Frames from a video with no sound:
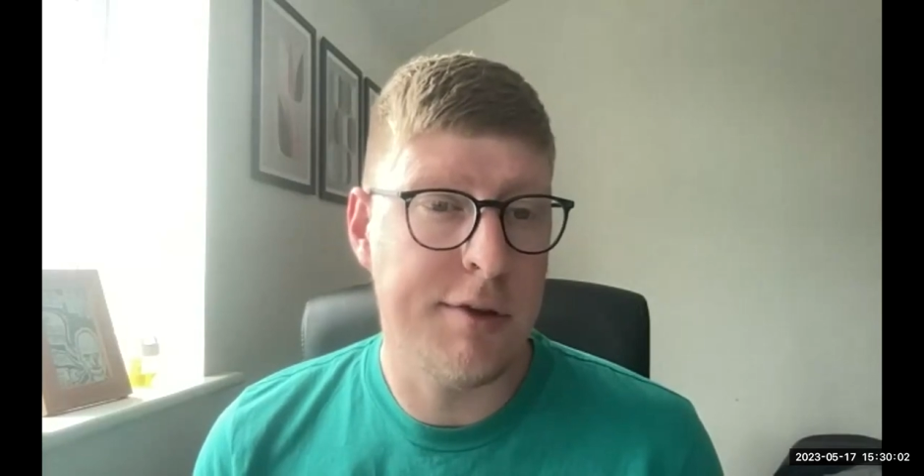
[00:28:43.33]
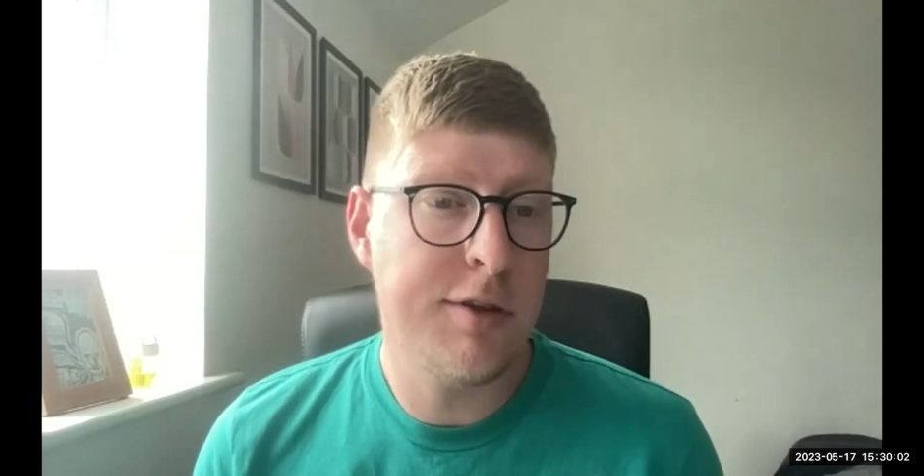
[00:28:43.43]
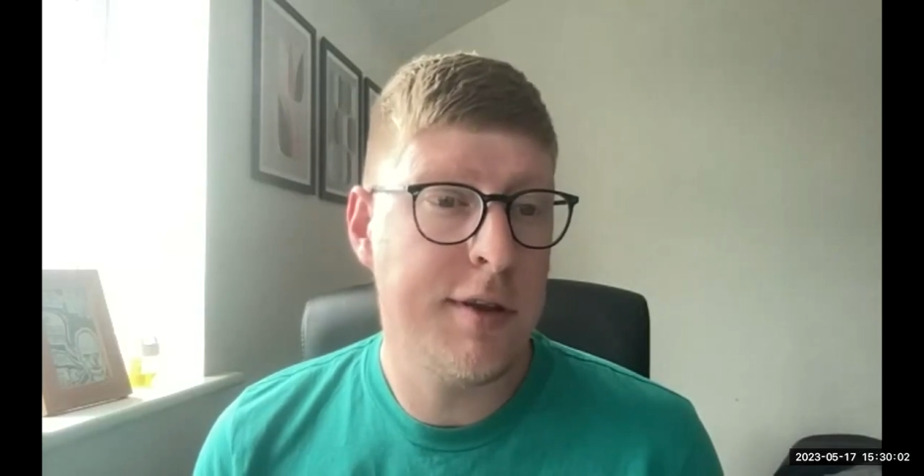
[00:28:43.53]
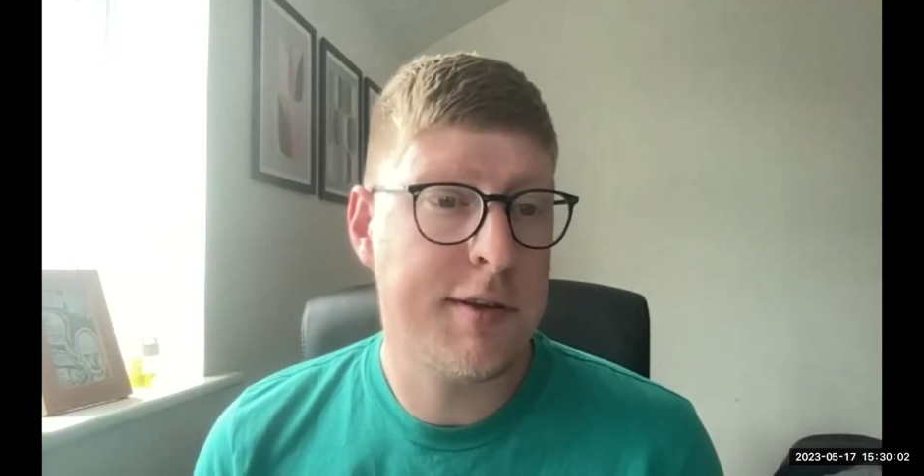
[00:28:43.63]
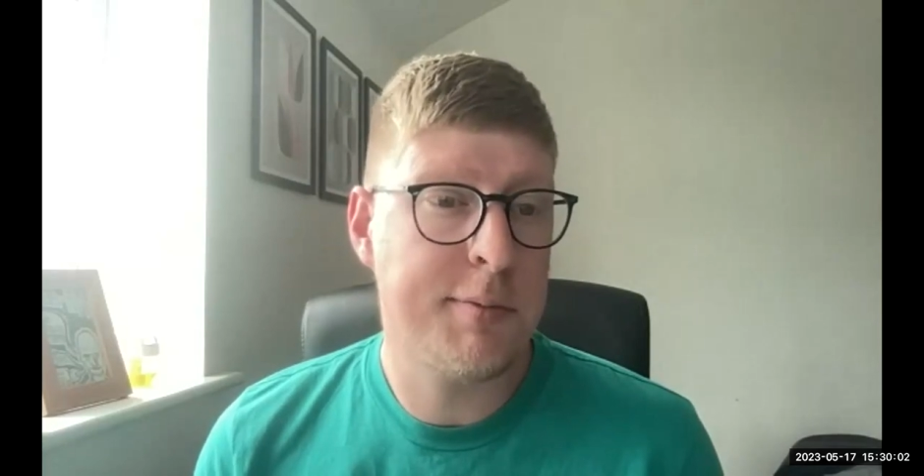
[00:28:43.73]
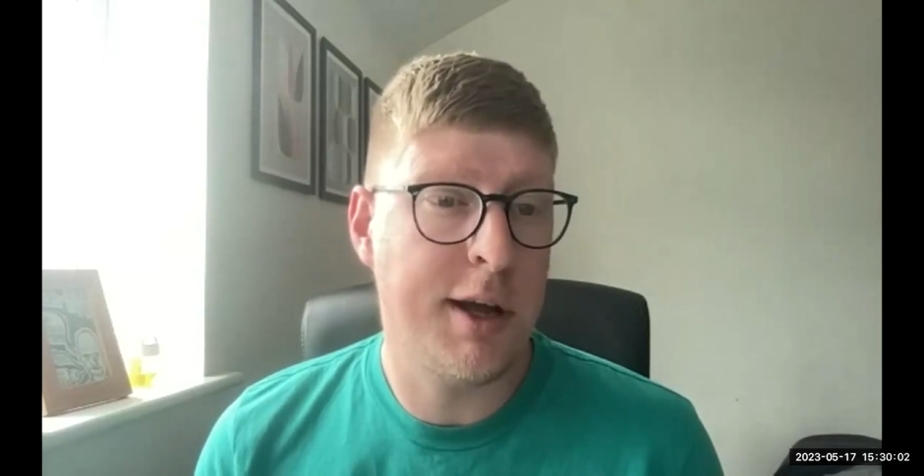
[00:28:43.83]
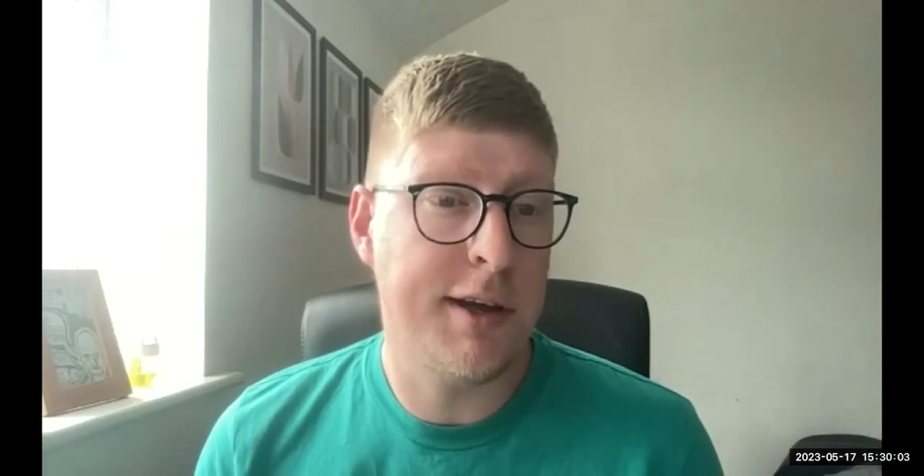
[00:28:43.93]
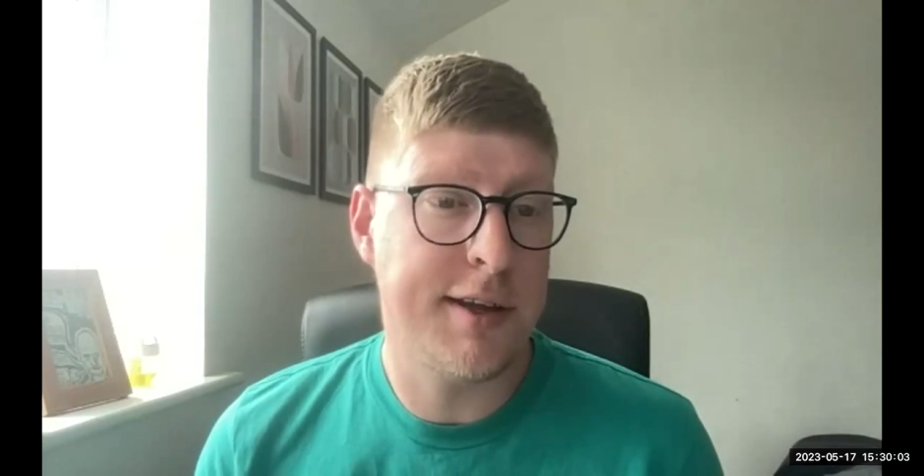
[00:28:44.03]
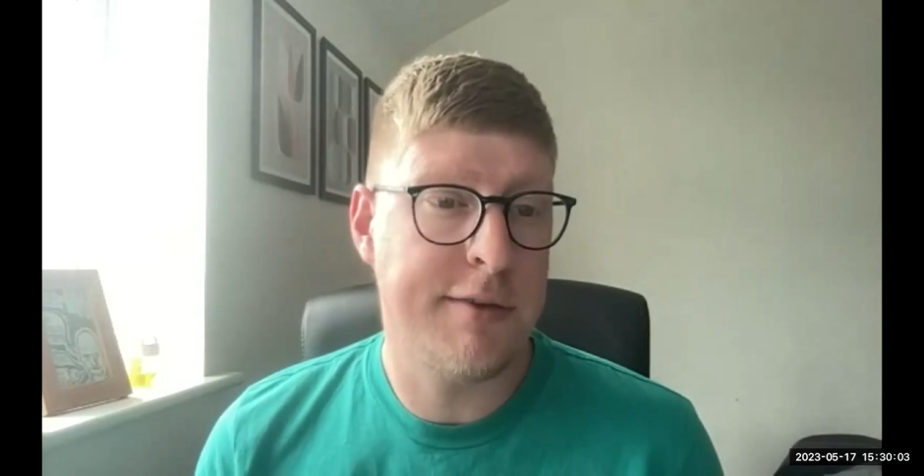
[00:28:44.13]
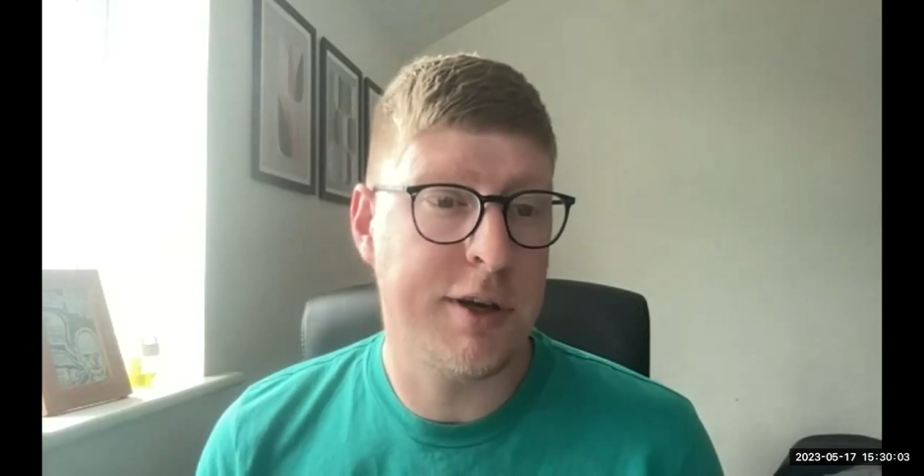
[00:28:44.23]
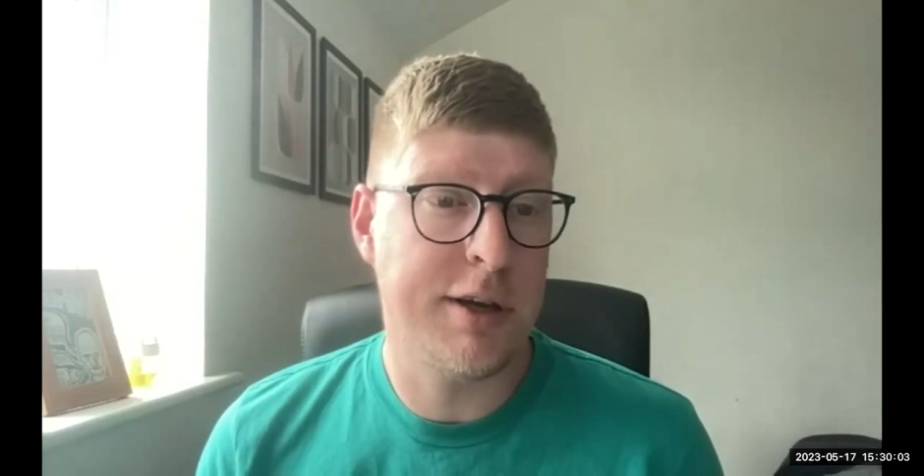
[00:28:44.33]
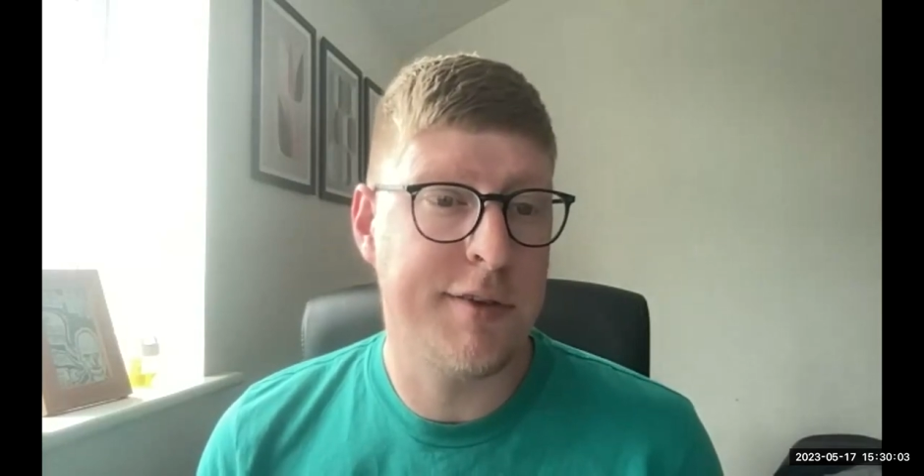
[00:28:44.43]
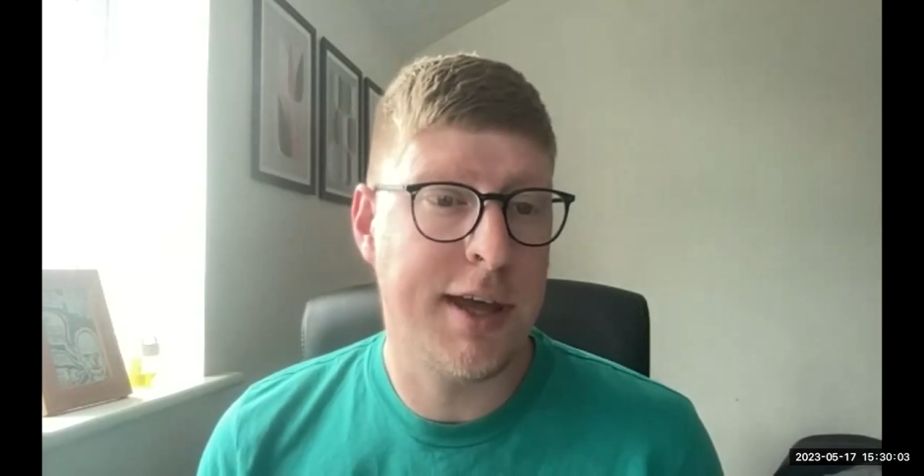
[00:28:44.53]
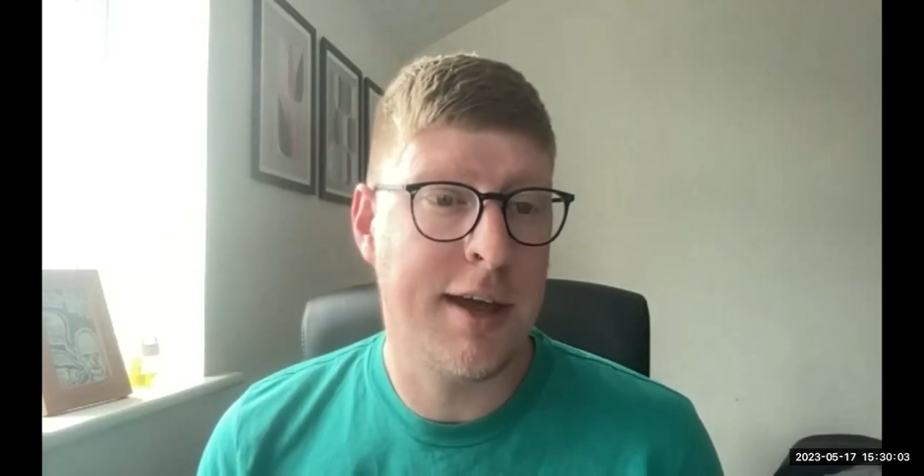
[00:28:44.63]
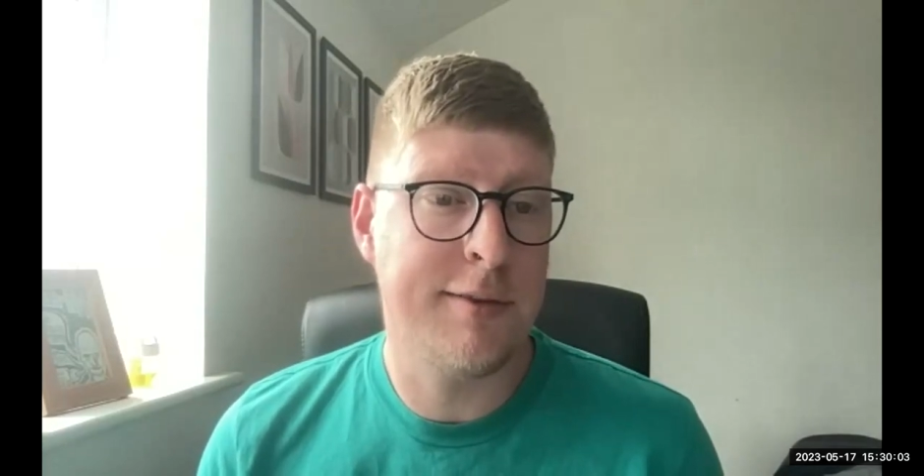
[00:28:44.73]
Do the suppliers have enough
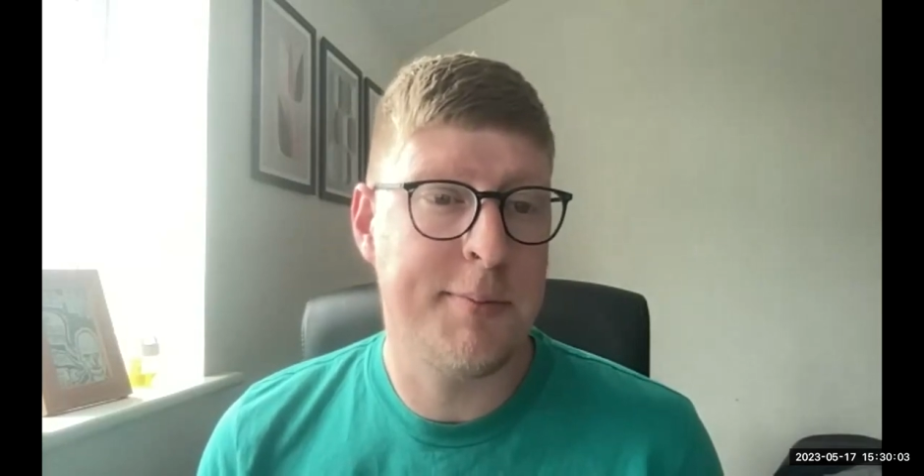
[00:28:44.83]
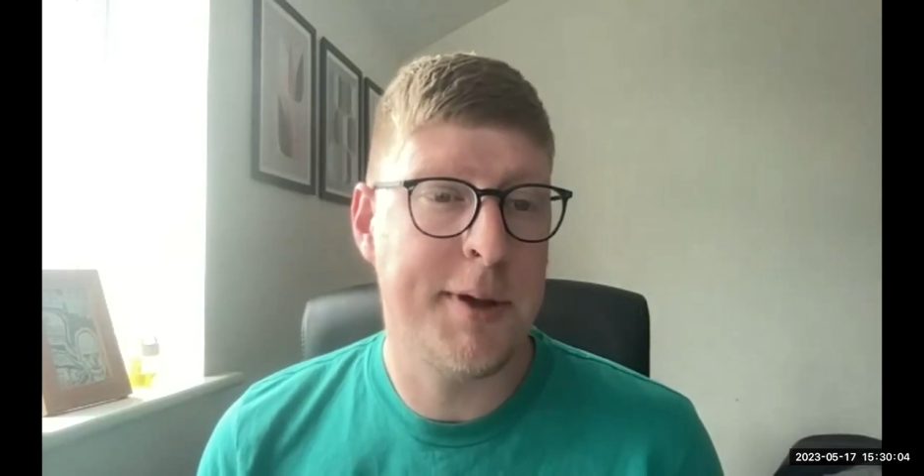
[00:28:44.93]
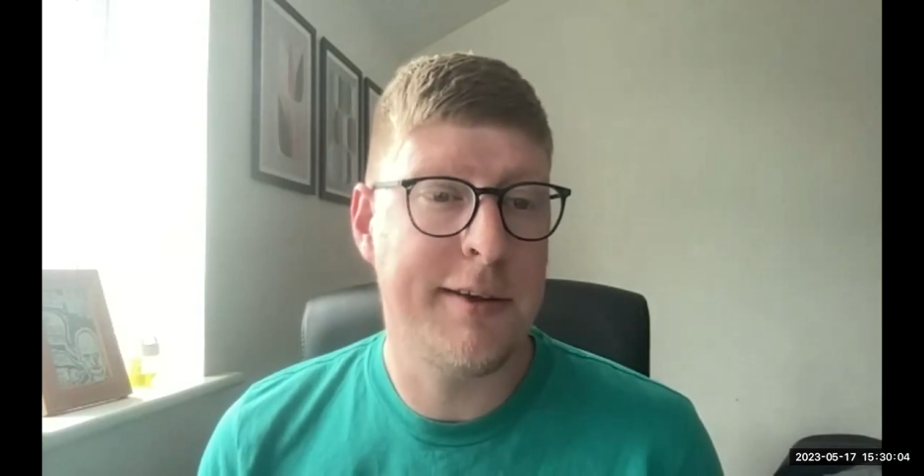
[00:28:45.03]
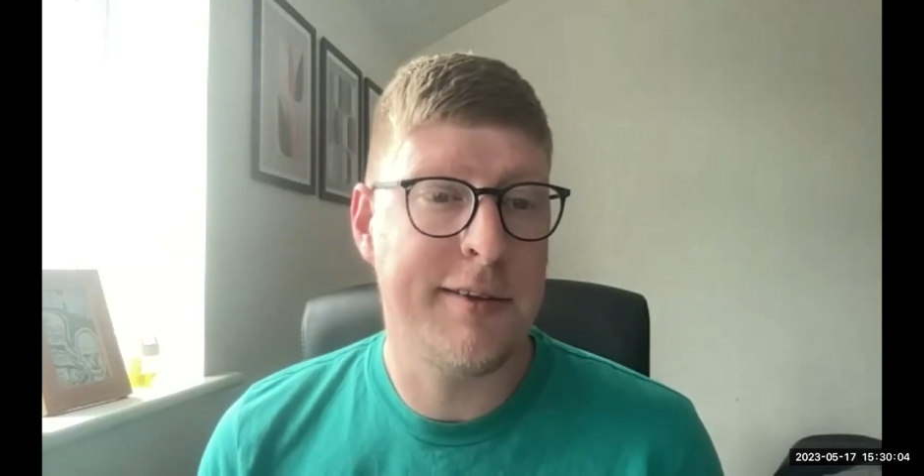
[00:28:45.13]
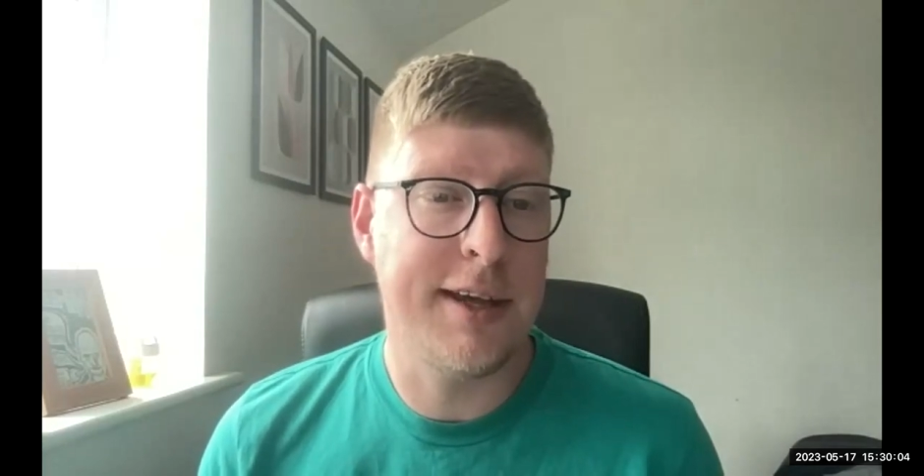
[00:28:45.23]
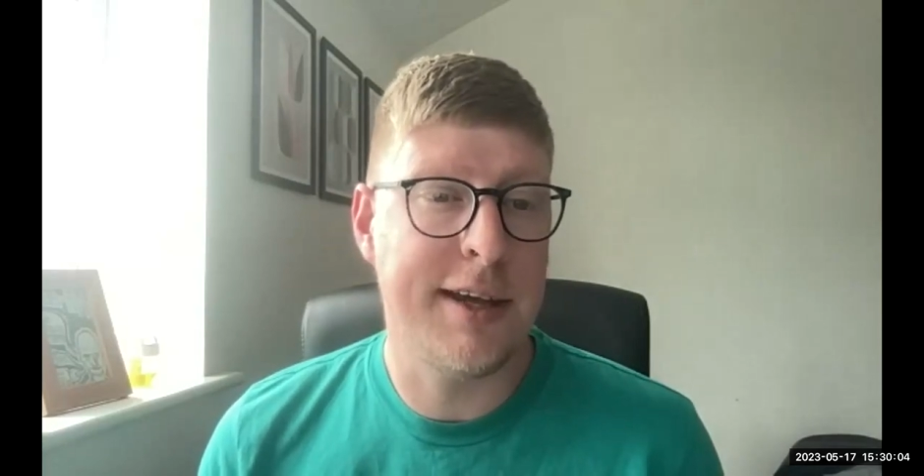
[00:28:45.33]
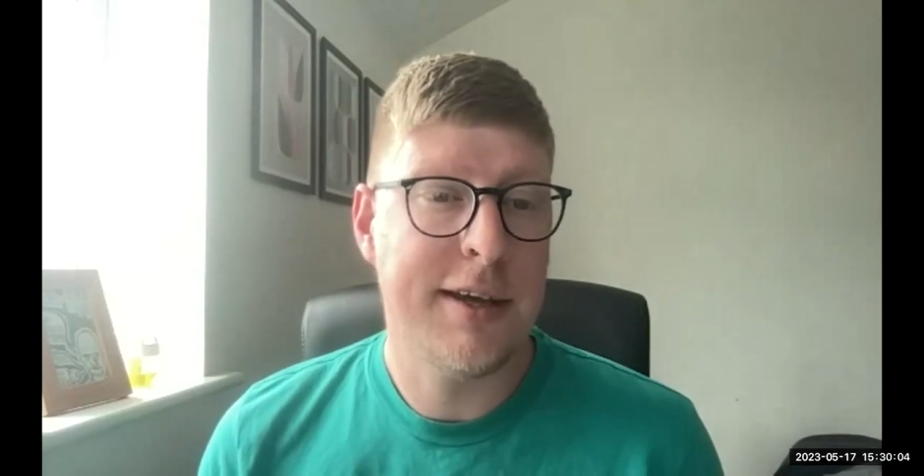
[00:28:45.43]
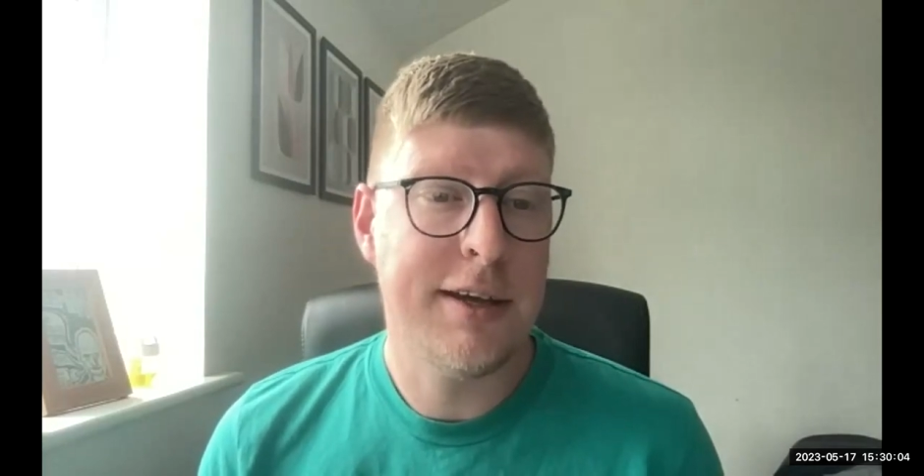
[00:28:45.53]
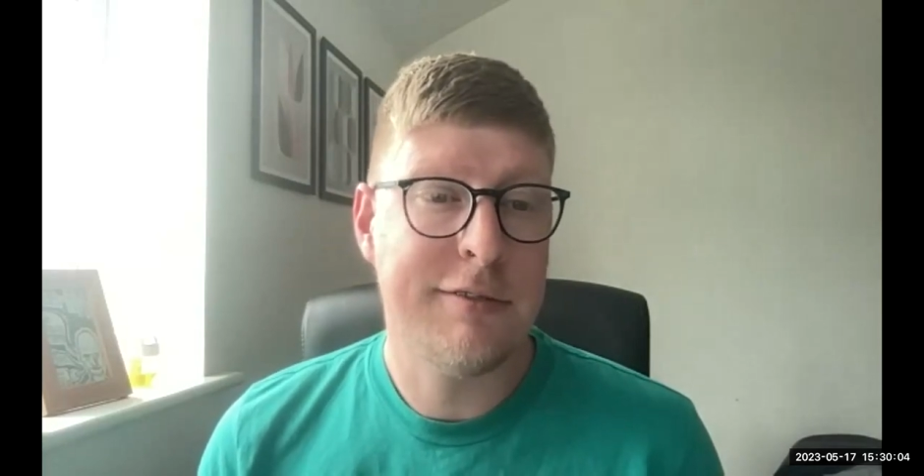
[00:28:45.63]
accountability